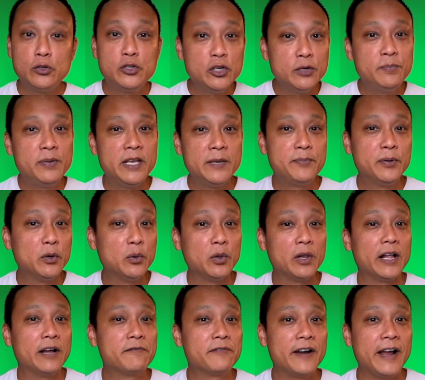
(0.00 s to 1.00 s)
two people
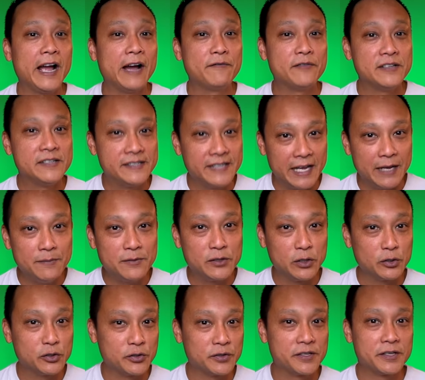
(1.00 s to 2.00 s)
will ever have the same
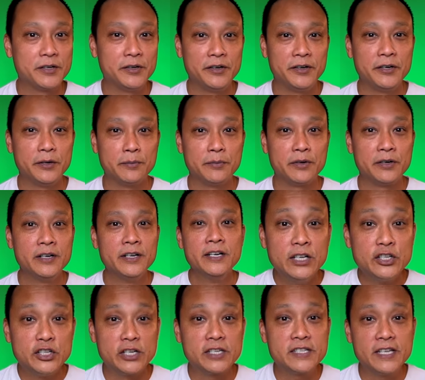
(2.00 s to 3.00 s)
social security number,
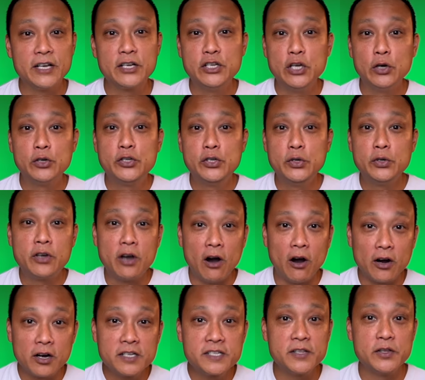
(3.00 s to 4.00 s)
just like no two
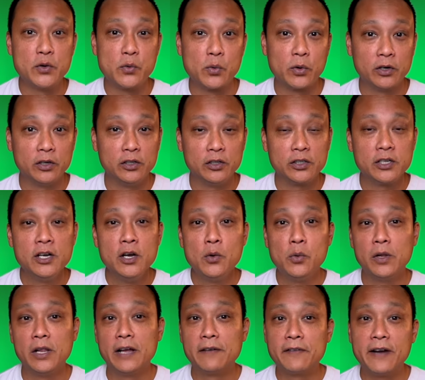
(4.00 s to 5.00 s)
cars in the world
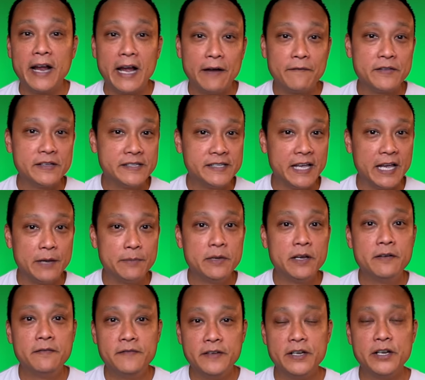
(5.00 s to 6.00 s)
will ever have the same
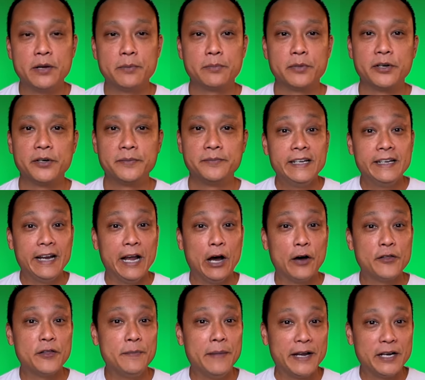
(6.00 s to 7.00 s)
VIN number. Now,
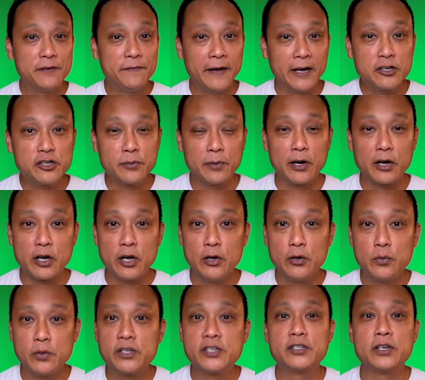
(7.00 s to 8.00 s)
the manufacturer barcode,
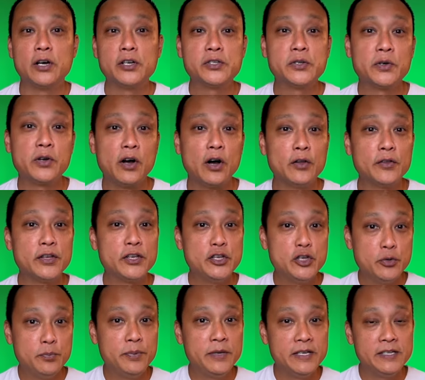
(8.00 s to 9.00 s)
which is also called
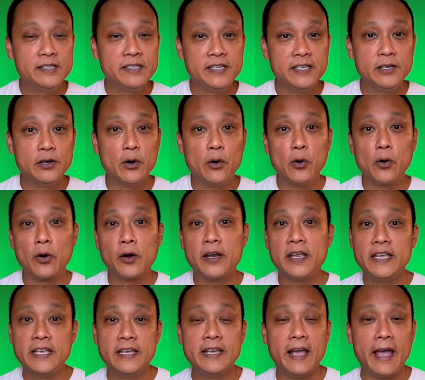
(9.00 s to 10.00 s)
the UPC or
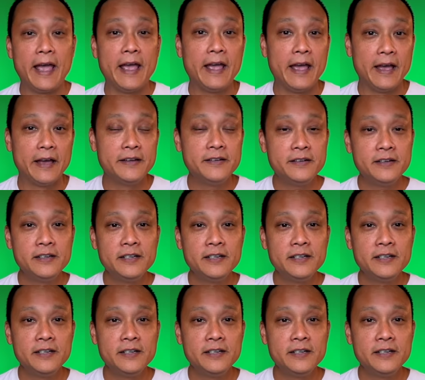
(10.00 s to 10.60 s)
EAN,